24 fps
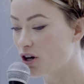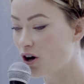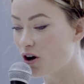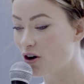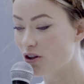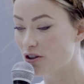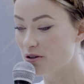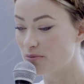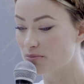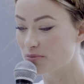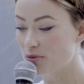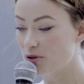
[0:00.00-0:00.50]
to
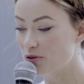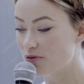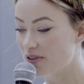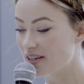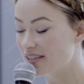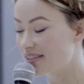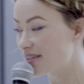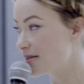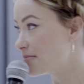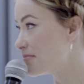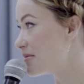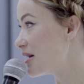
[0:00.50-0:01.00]
all the
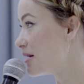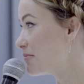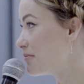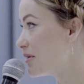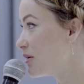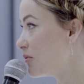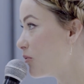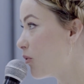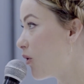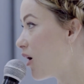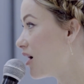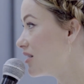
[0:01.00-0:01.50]
movies that made
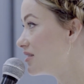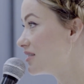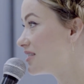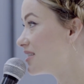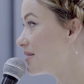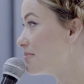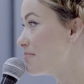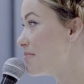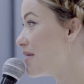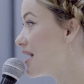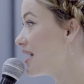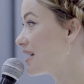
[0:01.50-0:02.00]
me want
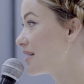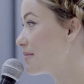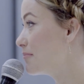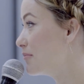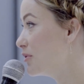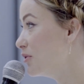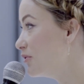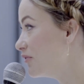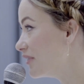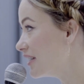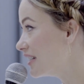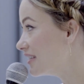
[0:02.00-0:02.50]
to make
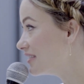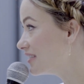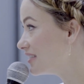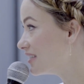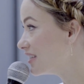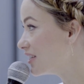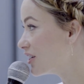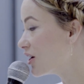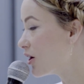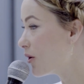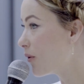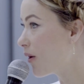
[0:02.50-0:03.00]
movies.
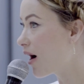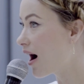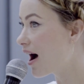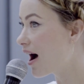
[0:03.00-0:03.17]
You know,